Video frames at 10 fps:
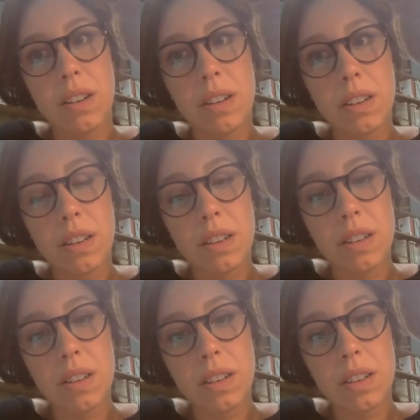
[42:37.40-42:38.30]

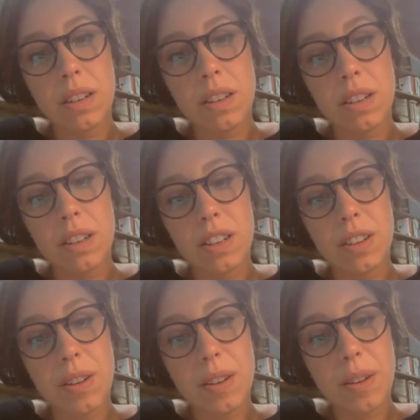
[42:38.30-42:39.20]

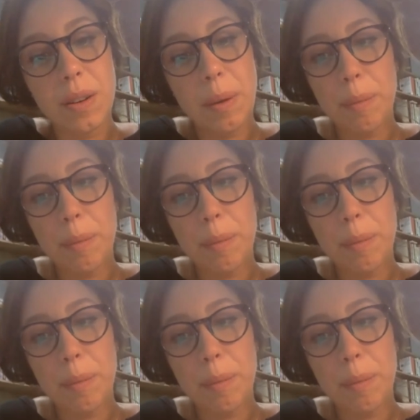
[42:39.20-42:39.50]
(silence)